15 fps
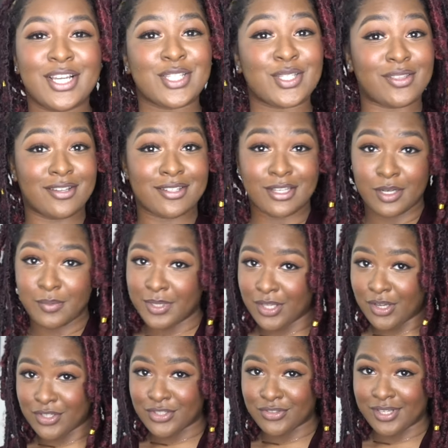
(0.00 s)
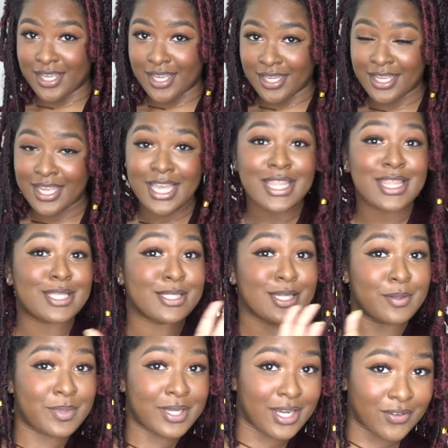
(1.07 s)
So there's gonna be lingerie, there's
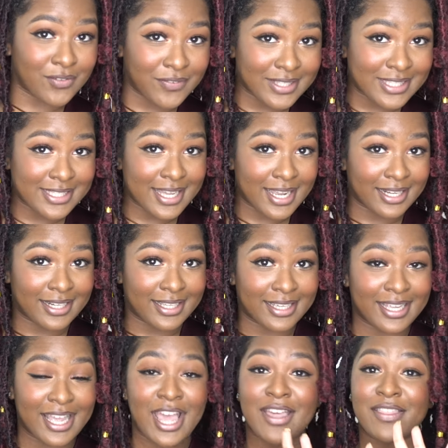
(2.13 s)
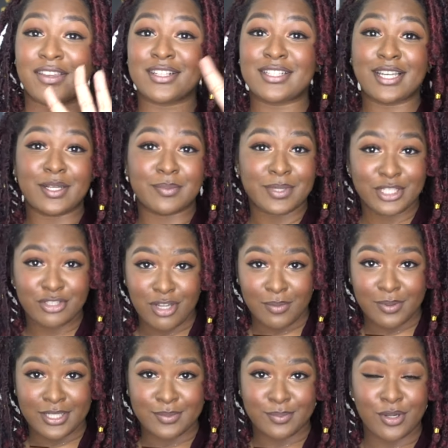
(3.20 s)
gonna be outfit styling, there's gonna be
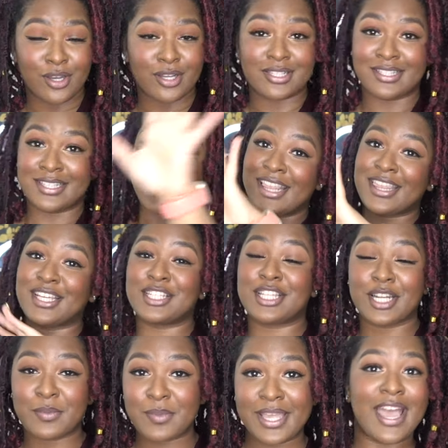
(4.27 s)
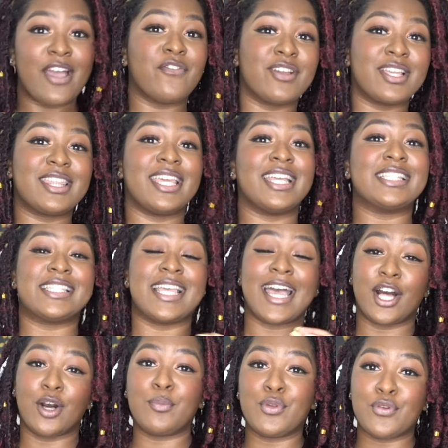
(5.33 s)
strapless bras, there's gonna be everything to
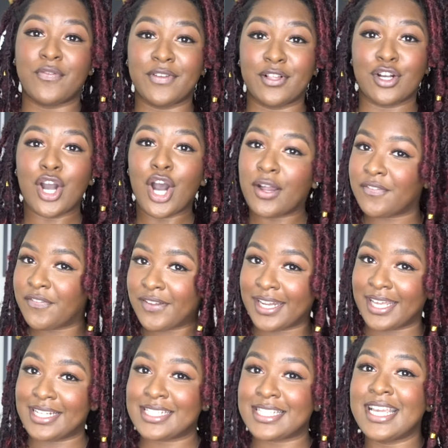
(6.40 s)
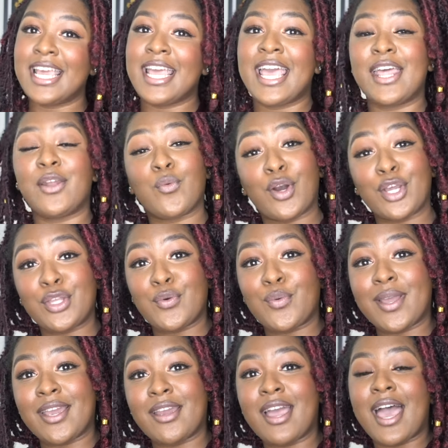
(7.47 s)
help you feel confident in what you
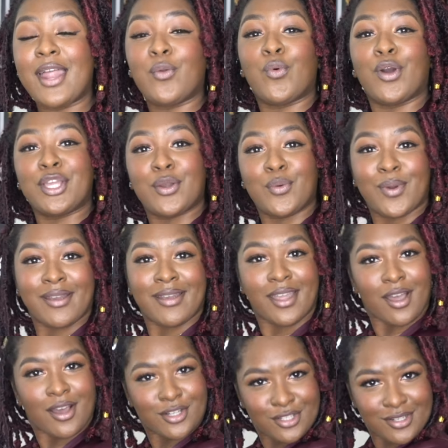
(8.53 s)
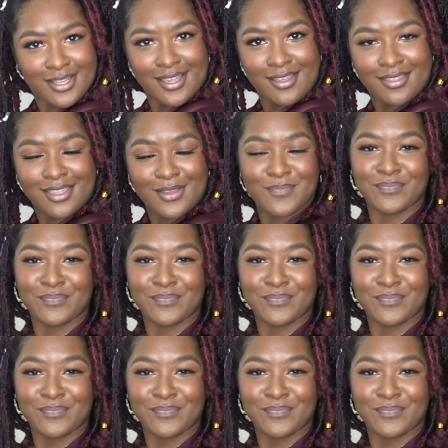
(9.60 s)
wear and what you're wearing underneath.